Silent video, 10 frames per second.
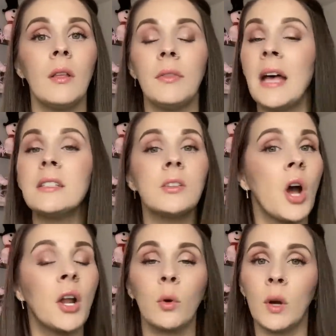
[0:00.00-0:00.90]
That's
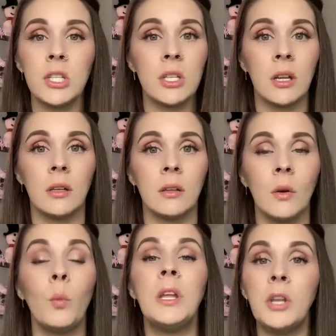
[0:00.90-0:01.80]
not a question.
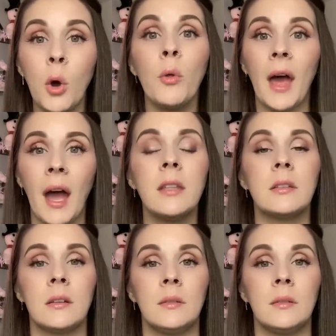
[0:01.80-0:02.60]
We know that.